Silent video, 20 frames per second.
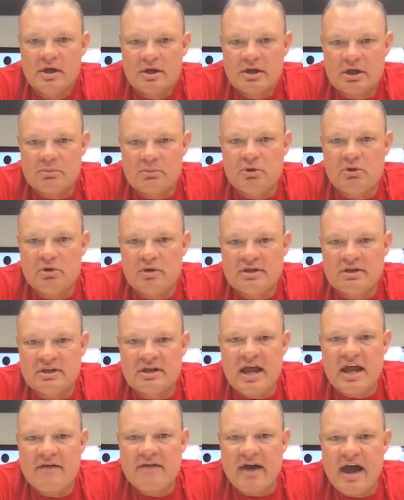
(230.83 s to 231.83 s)
community that
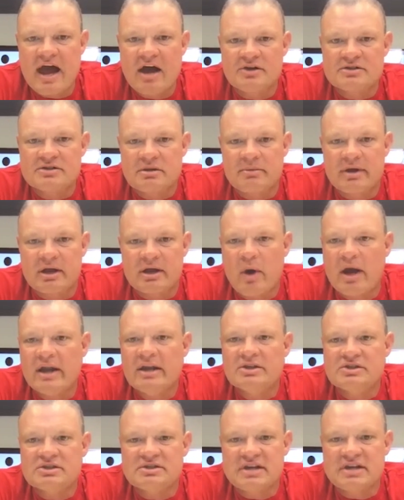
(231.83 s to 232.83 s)
didn't have a house. I'm like, why
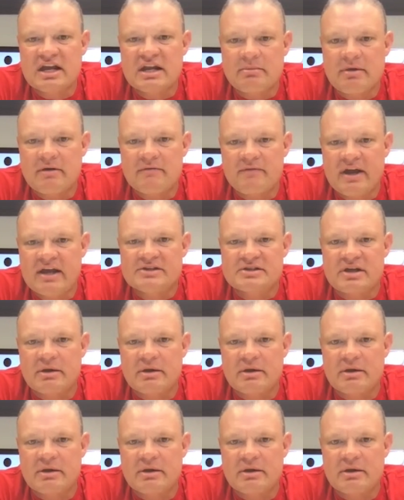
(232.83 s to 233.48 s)
didn't you say it to my face?